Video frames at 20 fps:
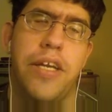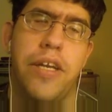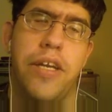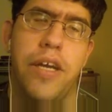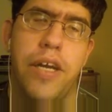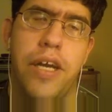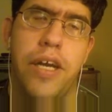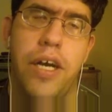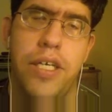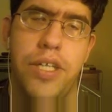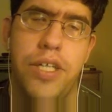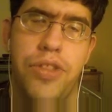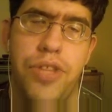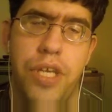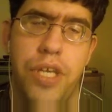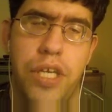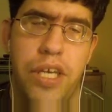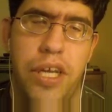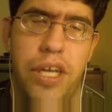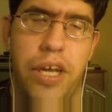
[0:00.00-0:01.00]
And I got to
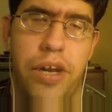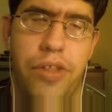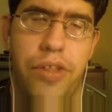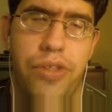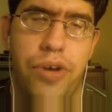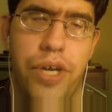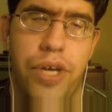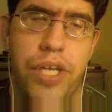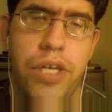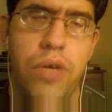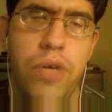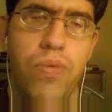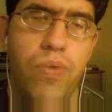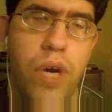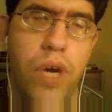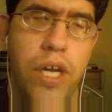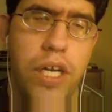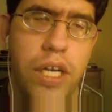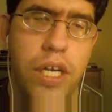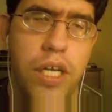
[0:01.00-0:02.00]
thinking and I thought, you know
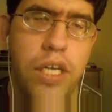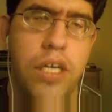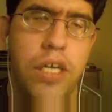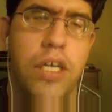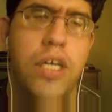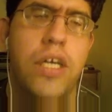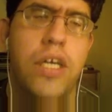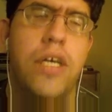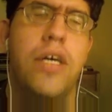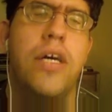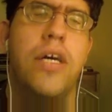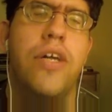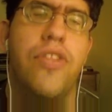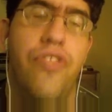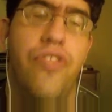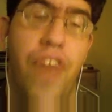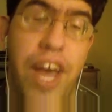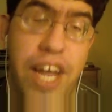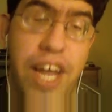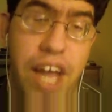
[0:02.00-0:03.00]
what?
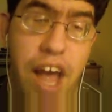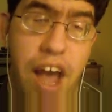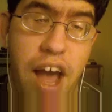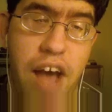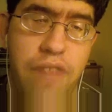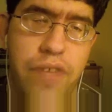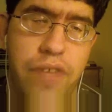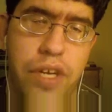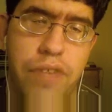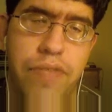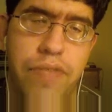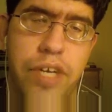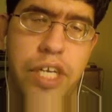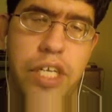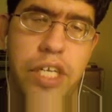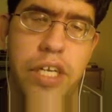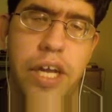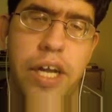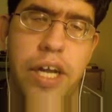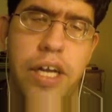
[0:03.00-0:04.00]
They have
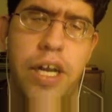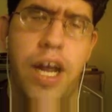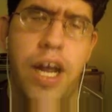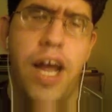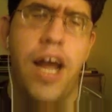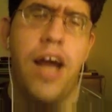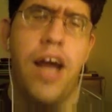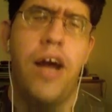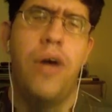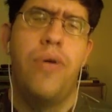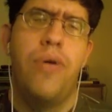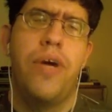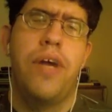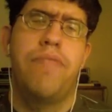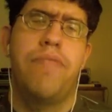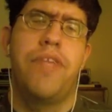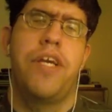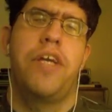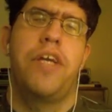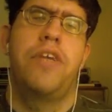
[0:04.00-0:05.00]
innovated. And how have
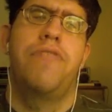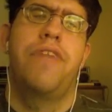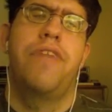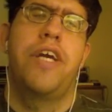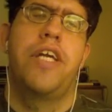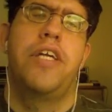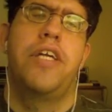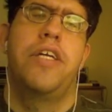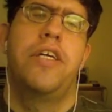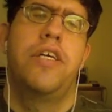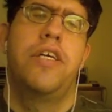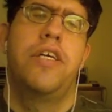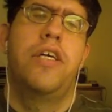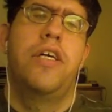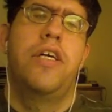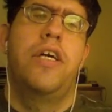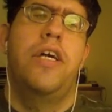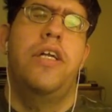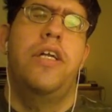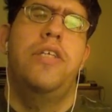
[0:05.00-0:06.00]
they innovated
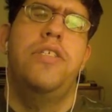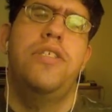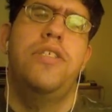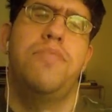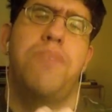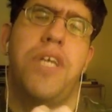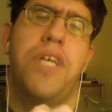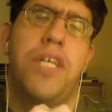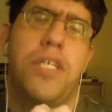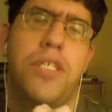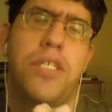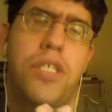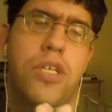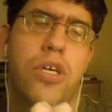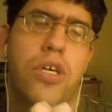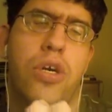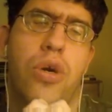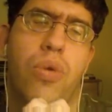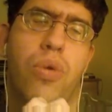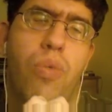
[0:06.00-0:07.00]
in a space
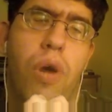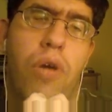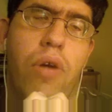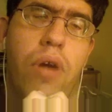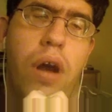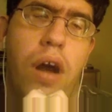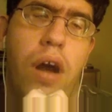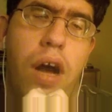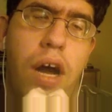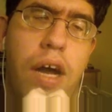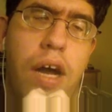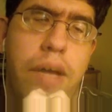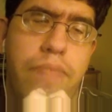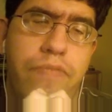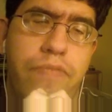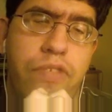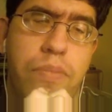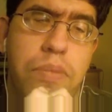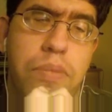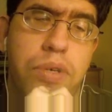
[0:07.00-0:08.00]
where I'm
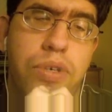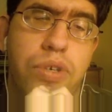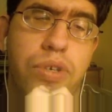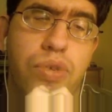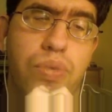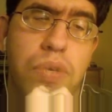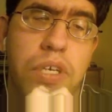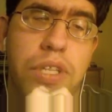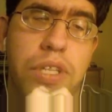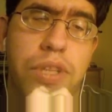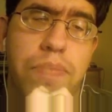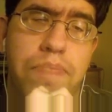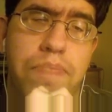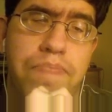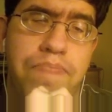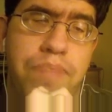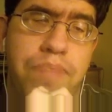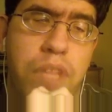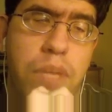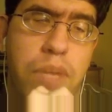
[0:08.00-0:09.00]
familiar with.
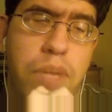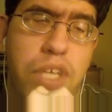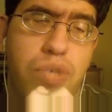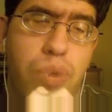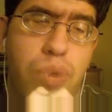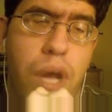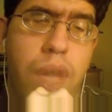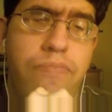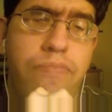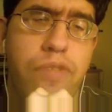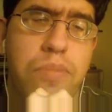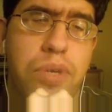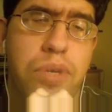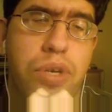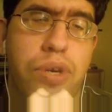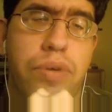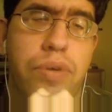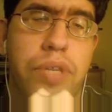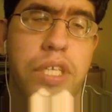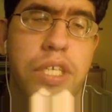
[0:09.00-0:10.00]
Because what I'm
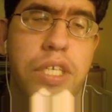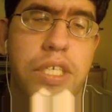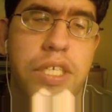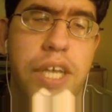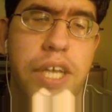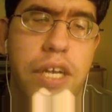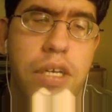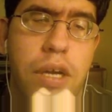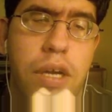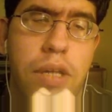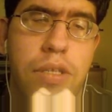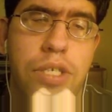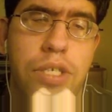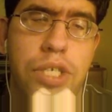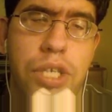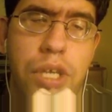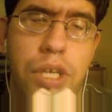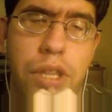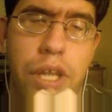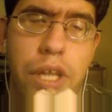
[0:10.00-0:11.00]
familiar with is
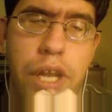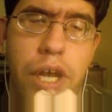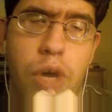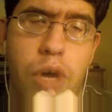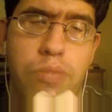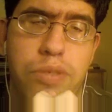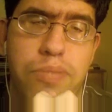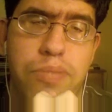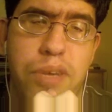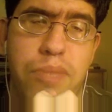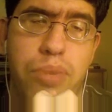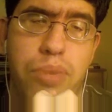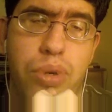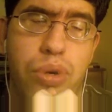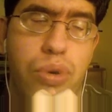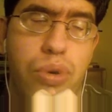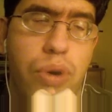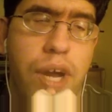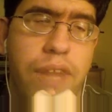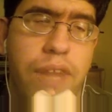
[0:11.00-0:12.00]
technology that helps people
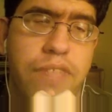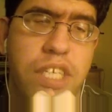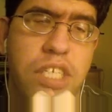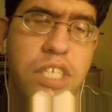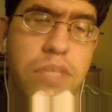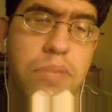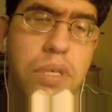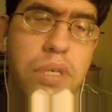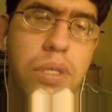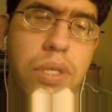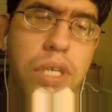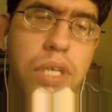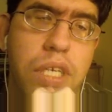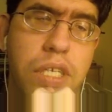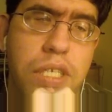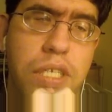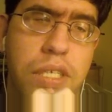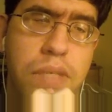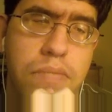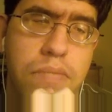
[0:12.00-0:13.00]
who have
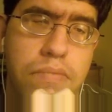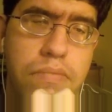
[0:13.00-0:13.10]
disabilities.